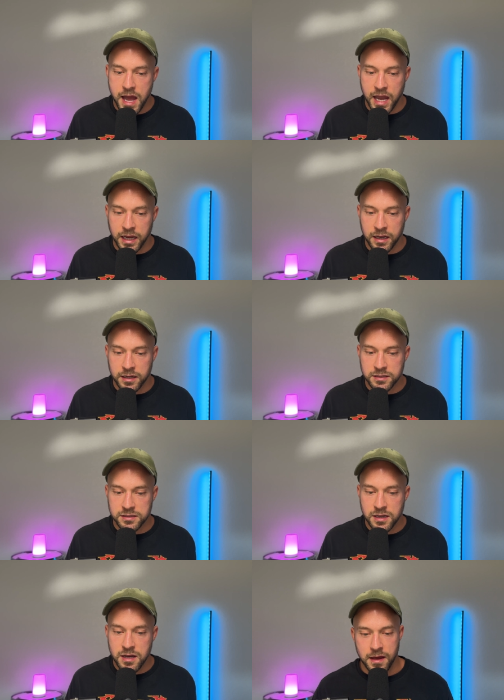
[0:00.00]
and
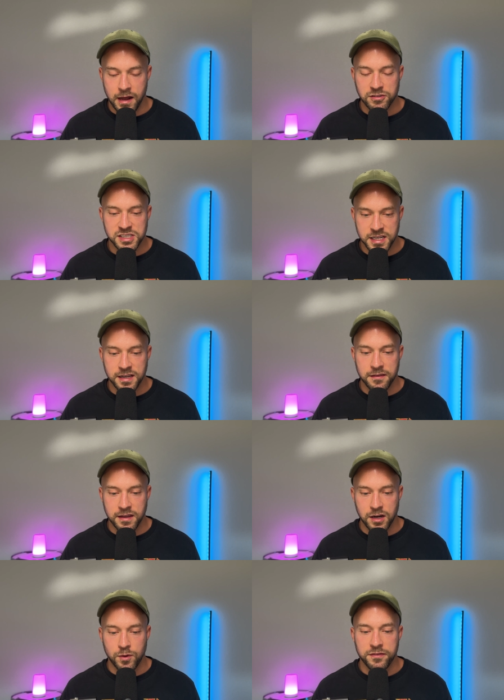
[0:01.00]
I was sitting in
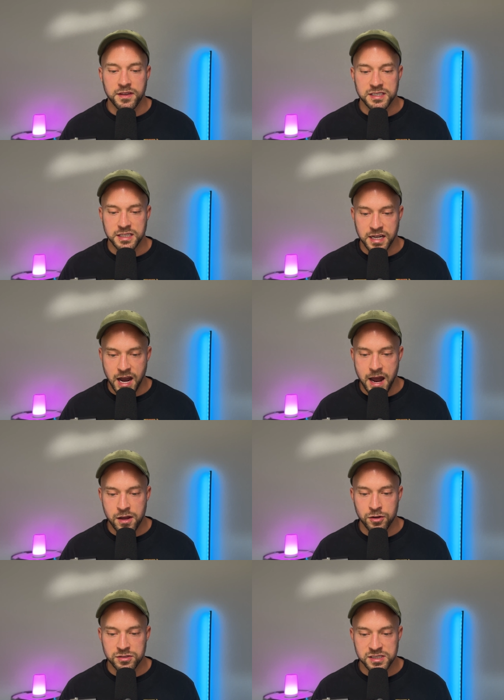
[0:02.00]
there with this guy
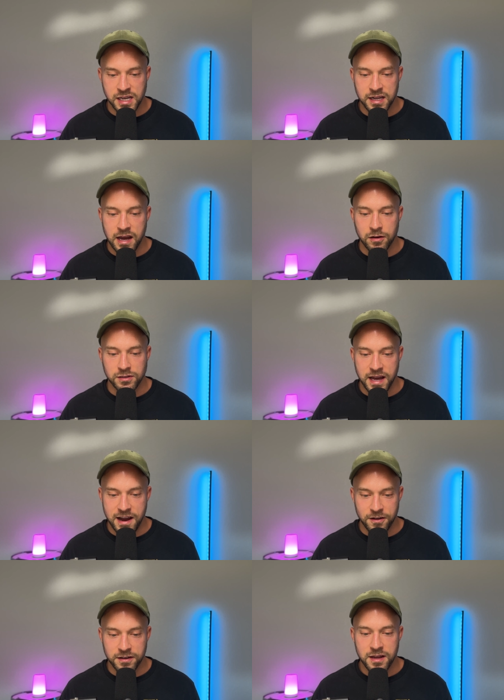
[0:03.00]
who said out
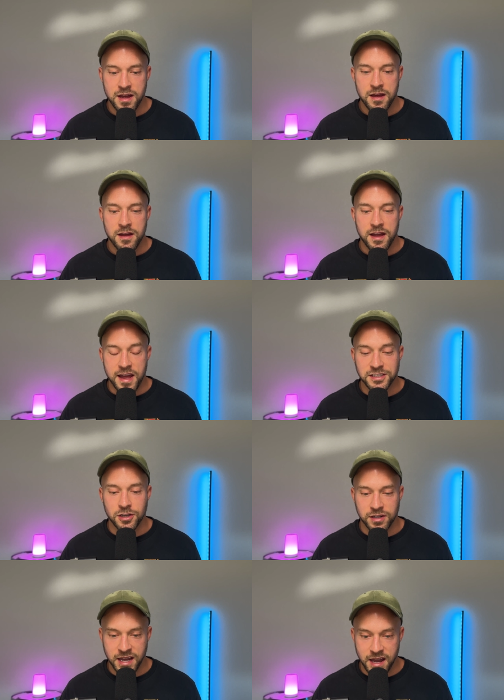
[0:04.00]
loud, it's
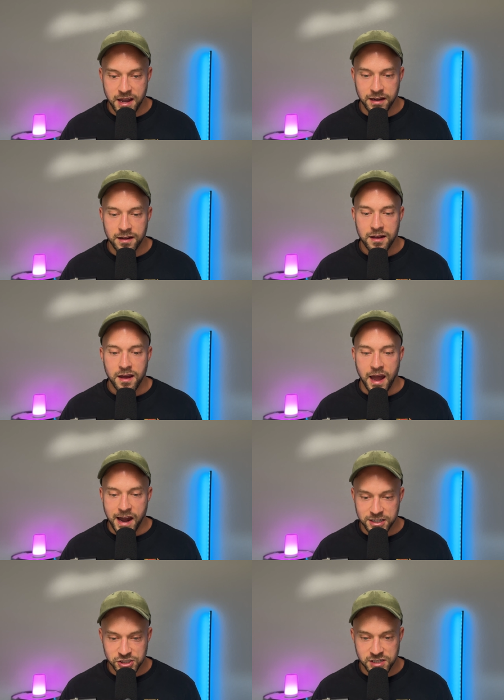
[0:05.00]
okay,
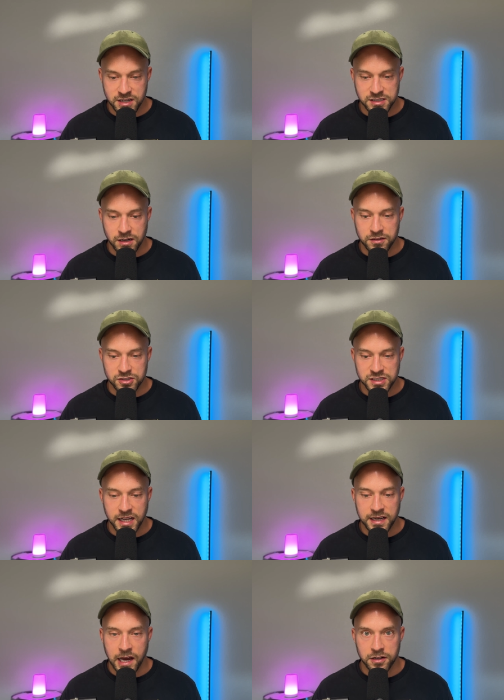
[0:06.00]
Ashton doesn't
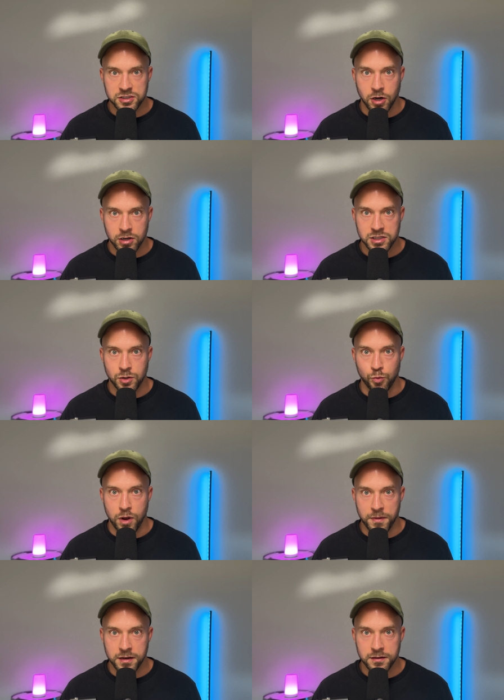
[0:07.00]
understand how to talk to
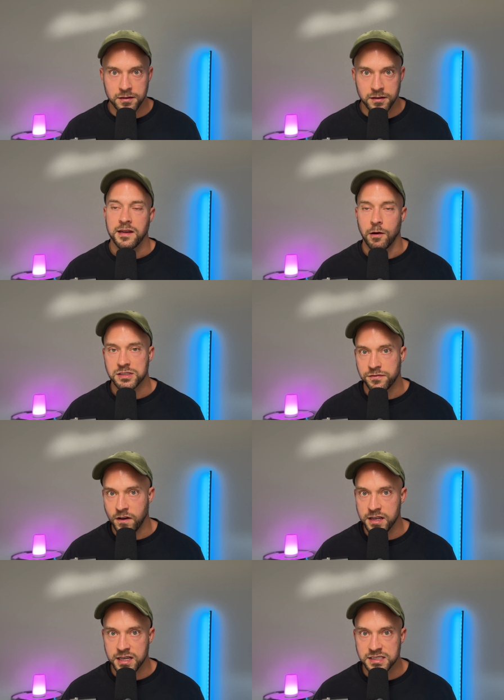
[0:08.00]
women. Now, what's
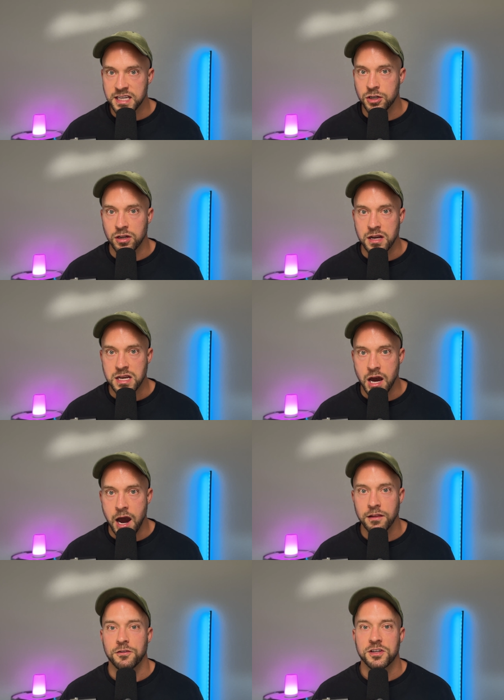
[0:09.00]
funny is he could
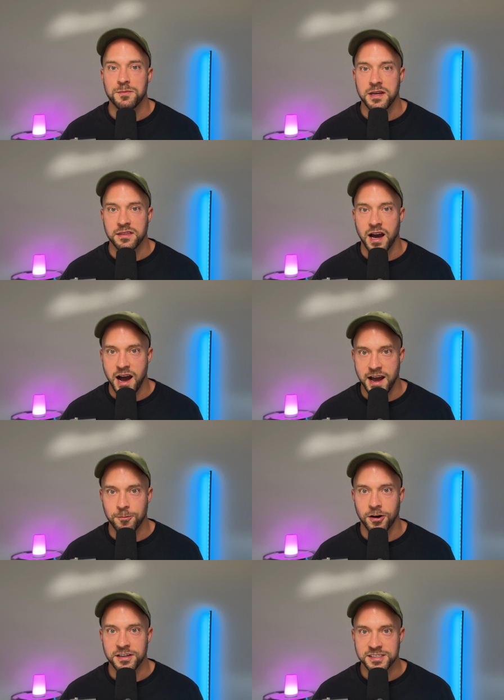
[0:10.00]
not look me in the eye
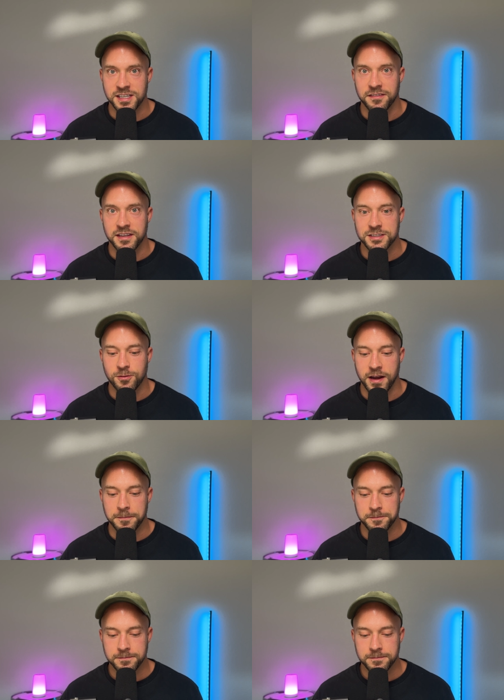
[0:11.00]
while he said this, right?